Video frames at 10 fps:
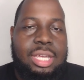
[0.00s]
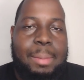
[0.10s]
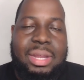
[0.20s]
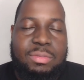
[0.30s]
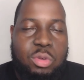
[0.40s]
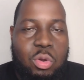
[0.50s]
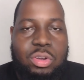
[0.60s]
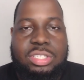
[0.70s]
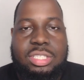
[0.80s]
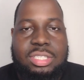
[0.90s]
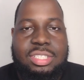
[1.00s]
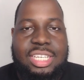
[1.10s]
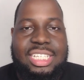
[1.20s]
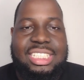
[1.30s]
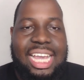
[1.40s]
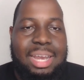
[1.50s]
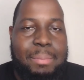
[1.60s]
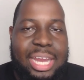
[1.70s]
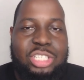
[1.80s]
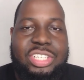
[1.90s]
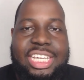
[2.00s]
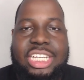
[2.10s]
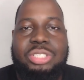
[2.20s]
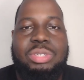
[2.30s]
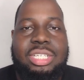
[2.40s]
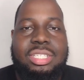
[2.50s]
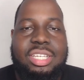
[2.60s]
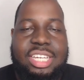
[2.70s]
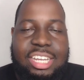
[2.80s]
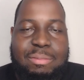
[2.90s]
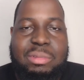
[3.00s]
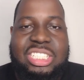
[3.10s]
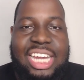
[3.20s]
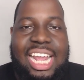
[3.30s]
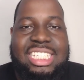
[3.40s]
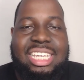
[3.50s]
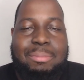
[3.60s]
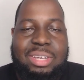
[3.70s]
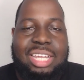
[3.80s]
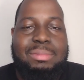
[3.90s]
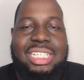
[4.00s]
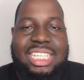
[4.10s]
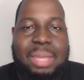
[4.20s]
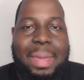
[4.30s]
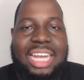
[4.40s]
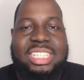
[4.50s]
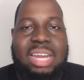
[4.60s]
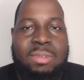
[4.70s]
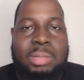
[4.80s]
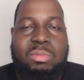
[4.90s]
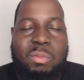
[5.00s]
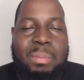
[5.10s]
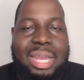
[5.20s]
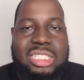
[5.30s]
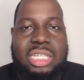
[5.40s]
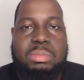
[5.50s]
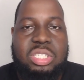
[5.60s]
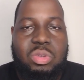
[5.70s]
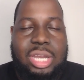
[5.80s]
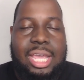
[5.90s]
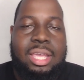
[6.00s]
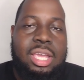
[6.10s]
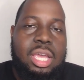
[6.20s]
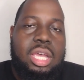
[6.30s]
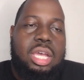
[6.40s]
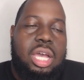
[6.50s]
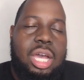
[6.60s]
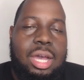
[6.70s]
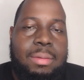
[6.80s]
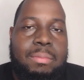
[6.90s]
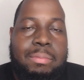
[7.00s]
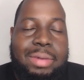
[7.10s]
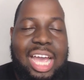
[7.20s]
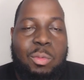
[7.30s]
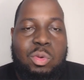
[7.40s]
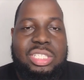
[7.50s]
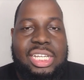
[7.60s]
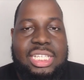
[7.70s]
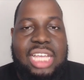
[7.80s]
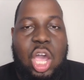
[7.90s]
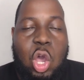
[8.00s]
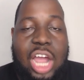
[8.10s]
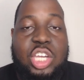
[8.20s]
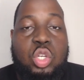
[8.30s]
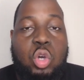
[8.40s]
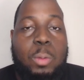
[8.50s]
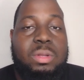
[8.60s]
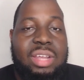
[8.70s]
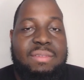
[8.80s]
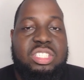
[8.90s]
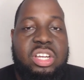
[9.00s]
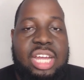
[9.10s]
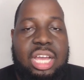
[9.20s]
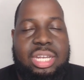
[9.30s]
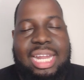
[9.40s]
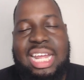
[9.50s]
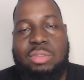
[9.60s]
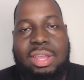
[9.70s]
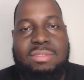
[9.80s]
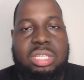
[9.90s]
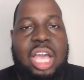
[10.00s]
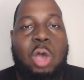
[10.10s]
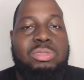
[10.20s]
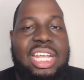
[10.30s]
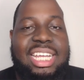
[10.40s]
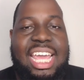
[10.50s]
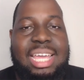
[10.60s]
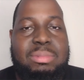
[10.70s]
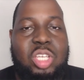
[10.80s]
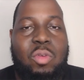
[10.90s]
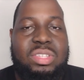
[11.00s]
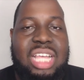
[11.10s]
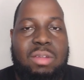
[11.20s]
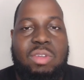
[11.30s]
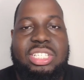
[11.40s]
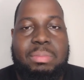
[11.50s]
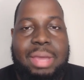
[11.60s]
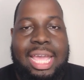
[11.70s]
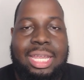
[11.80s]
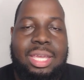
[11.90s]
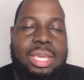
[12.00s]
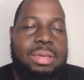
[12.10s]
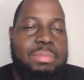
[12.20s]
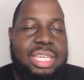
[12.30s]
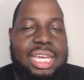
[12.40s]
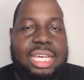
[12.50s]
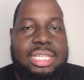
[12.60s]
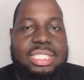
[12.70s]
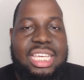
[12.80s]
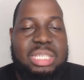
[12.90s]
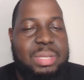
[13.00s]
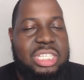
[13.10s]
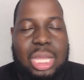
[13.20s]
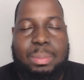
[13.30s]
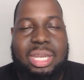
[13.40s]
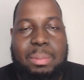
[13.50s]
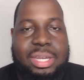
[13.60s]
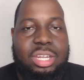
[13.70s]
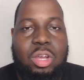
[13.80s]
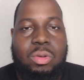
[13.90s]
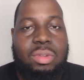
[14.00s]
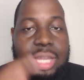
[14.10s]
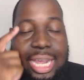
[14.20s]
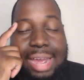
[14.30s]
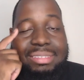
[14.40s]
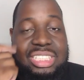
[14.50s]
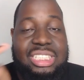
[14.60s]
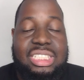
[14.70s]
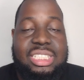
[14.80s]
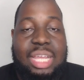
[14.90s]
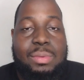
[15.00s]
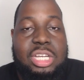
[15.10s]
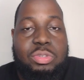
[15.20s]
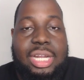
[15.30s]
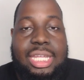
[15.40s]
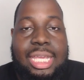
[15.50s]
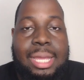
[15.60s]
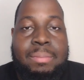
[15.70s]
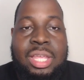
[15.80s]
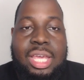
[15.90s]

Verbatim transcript: I mean, of course, he just had a major knee injury. Give him a chance. Give him a chance to get back into that rhythm before we make judgments on that. But I will say this. I do hope the Ravens are not the Ravens. I hope JK himself is not rushing back, because he's been chomping at the bit to go, obviously, since day one of training camp.